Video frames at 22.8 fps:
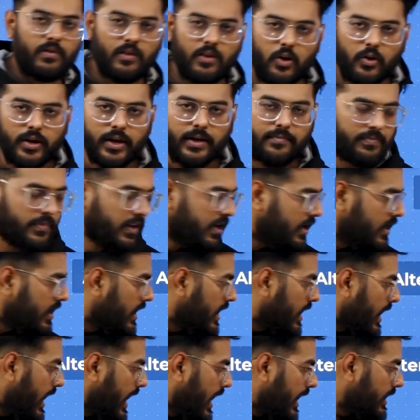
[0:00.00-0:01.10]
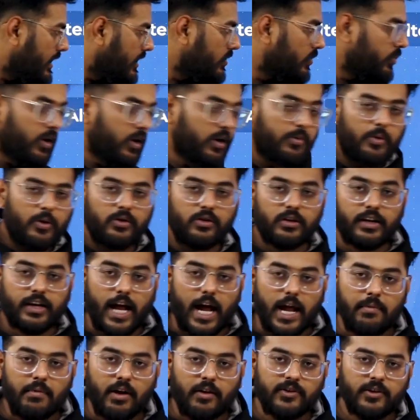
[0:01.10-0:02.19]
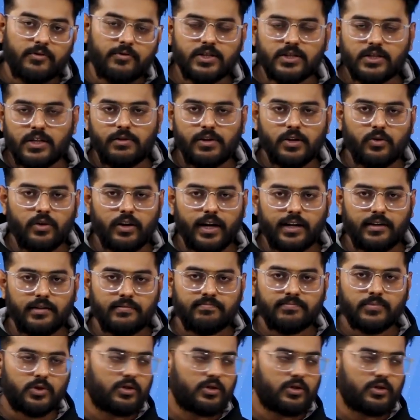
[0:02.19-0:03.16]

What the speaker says: Okay, and what about the time after which they will collide?